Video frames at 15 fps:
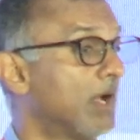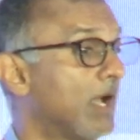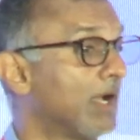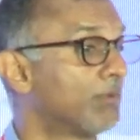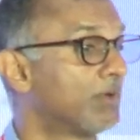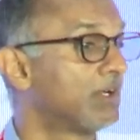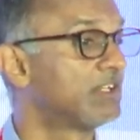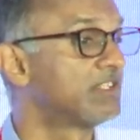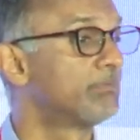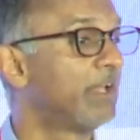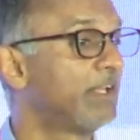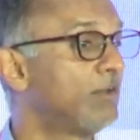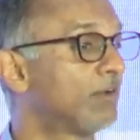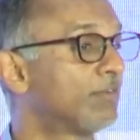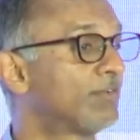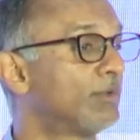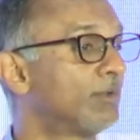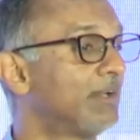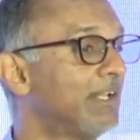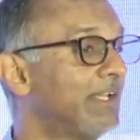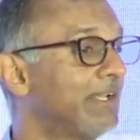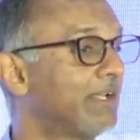I would urge many of you
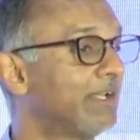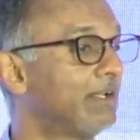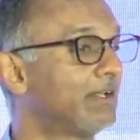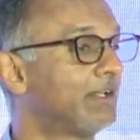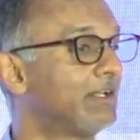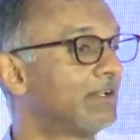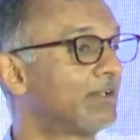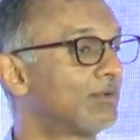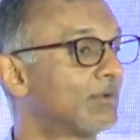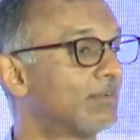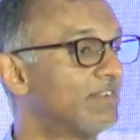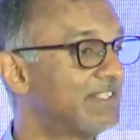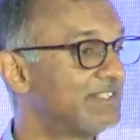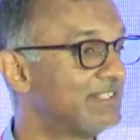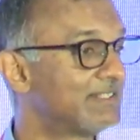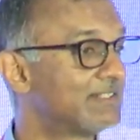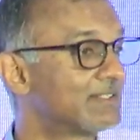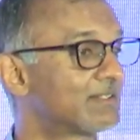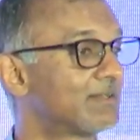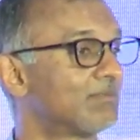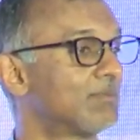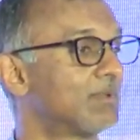to link into a VC
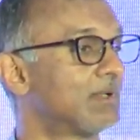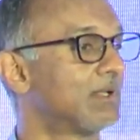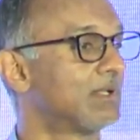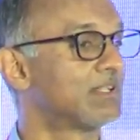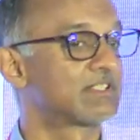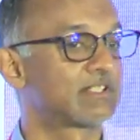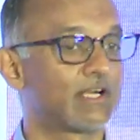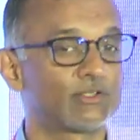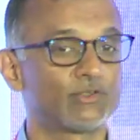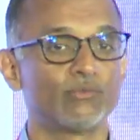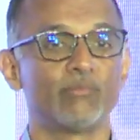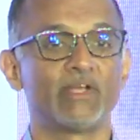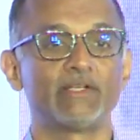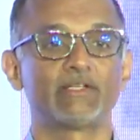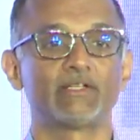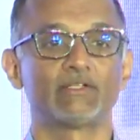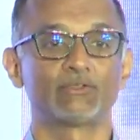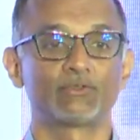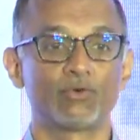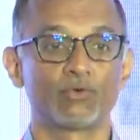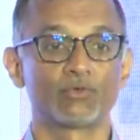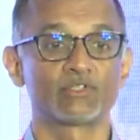system, start to mentor,
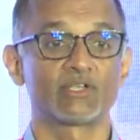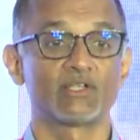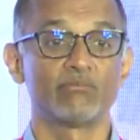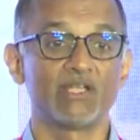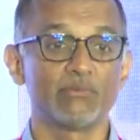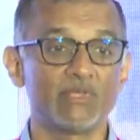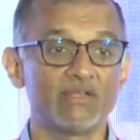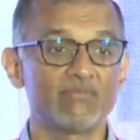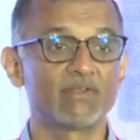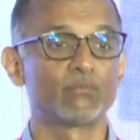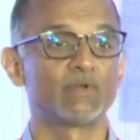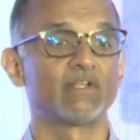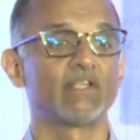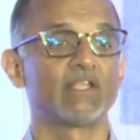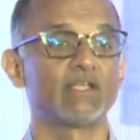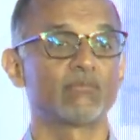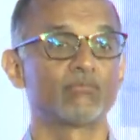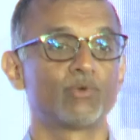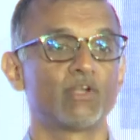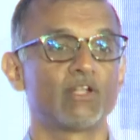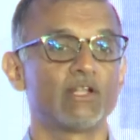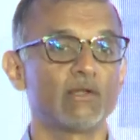coach, and maybe even one day
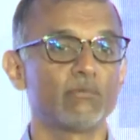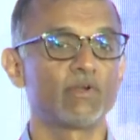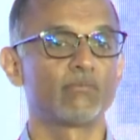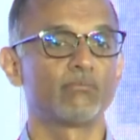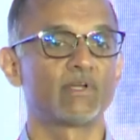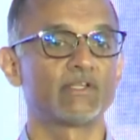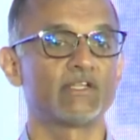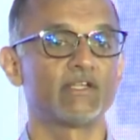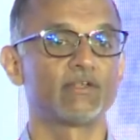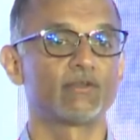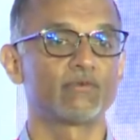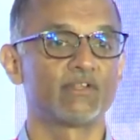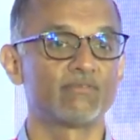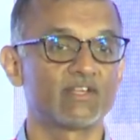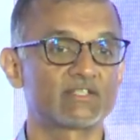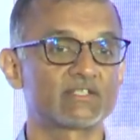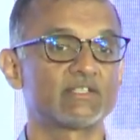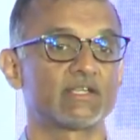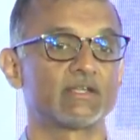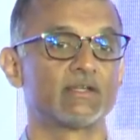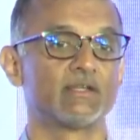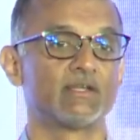put a little bit of money into
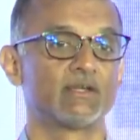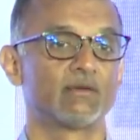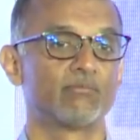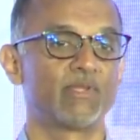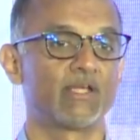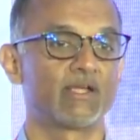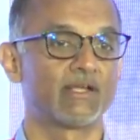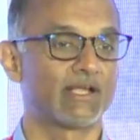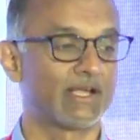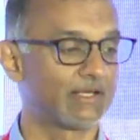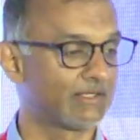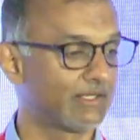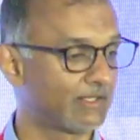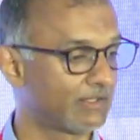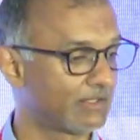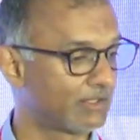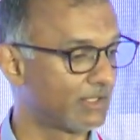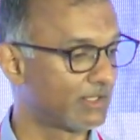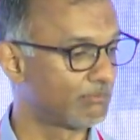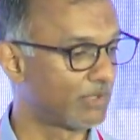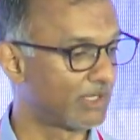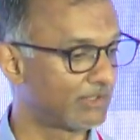investing behind ad tech
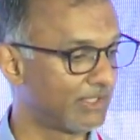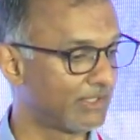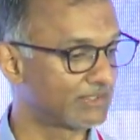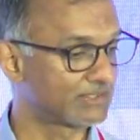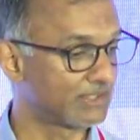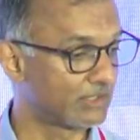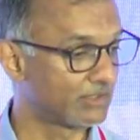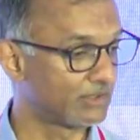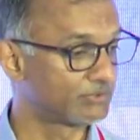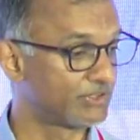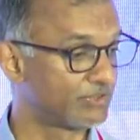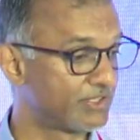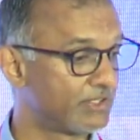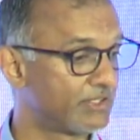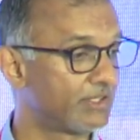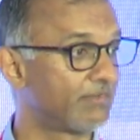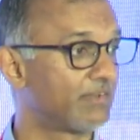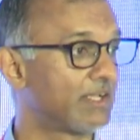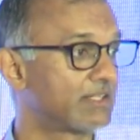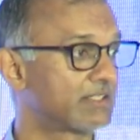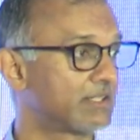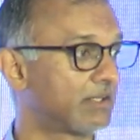and martech startups and generative
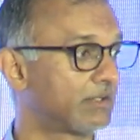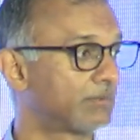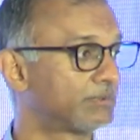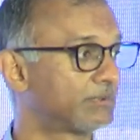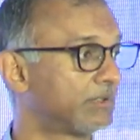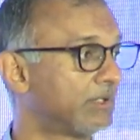AI startups.